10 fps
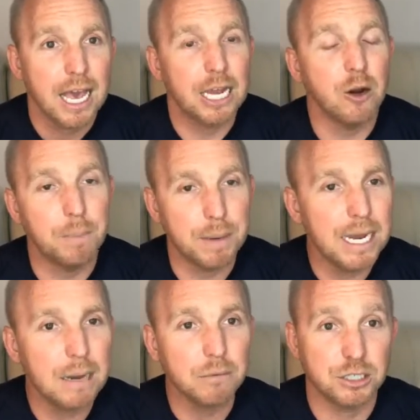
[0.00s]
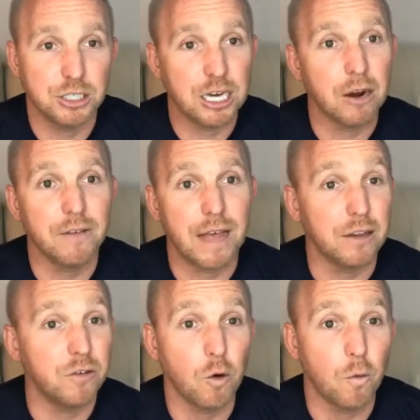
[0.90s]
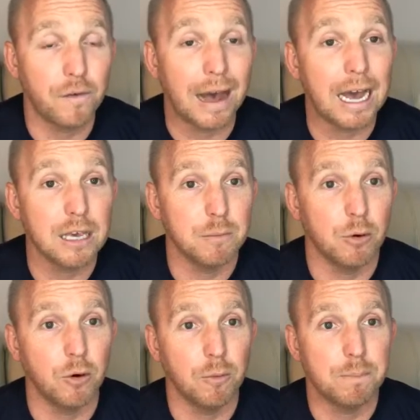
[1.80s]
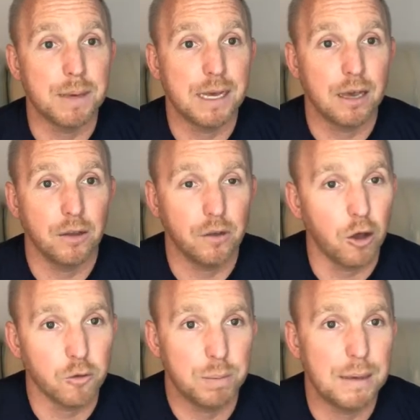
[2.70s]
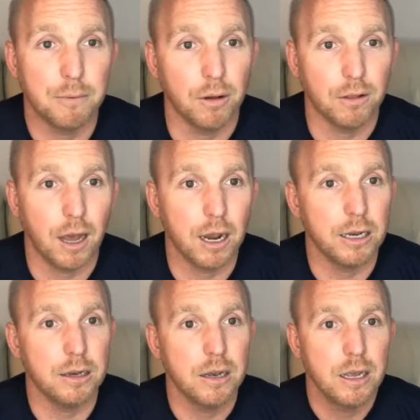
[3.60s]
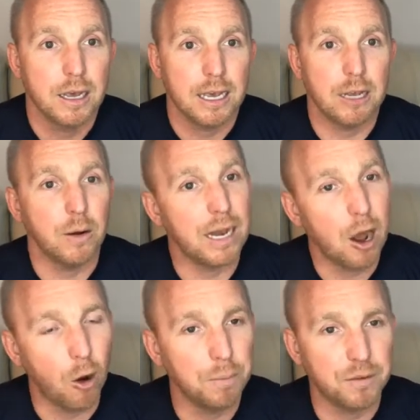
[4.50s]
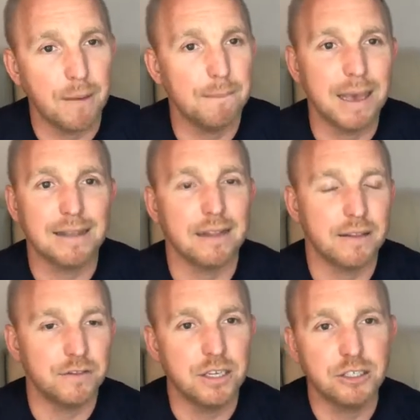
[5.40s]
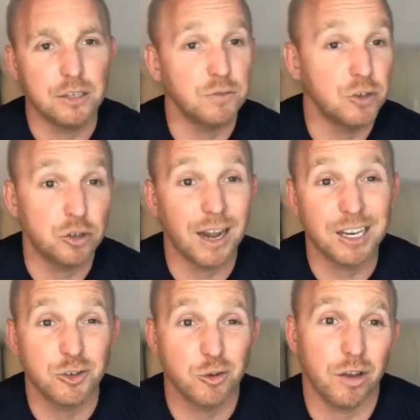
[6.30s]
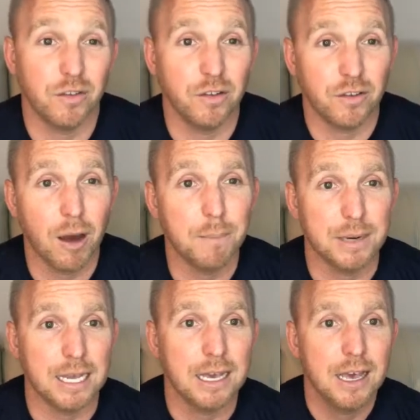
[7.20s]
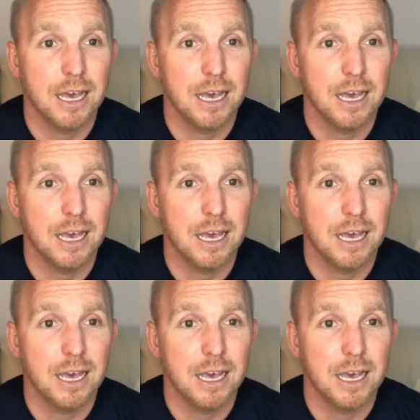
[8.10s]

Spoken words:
Being able to share that is so valuable because other people online, it helps them make that decision of, should I trust this company?